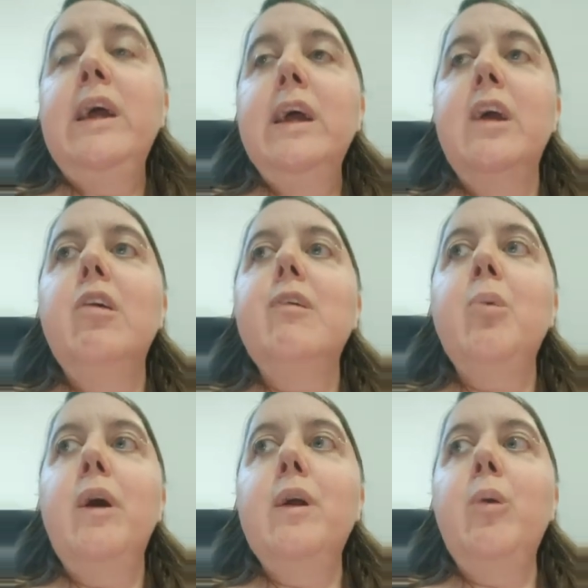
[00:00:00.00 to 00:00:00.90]
Here's
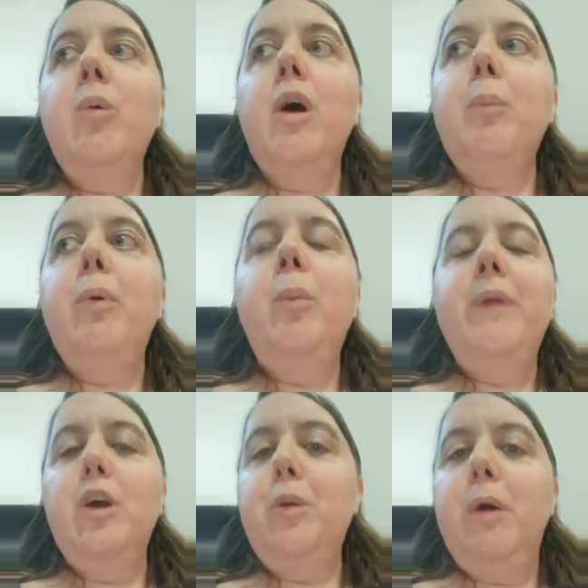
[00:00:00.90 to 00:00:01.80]
what your
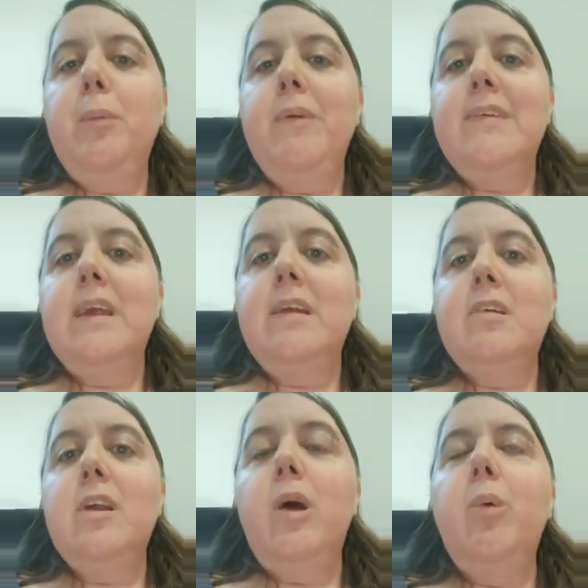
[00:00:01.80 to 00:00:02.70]
pulmonary departments need
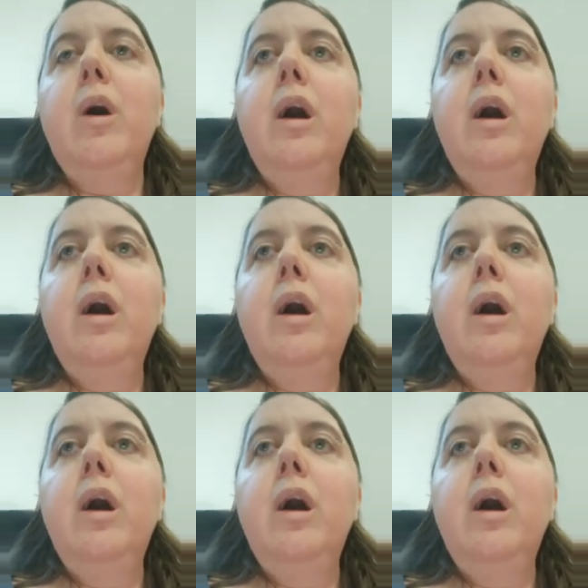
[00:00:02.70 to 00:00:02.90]
to know.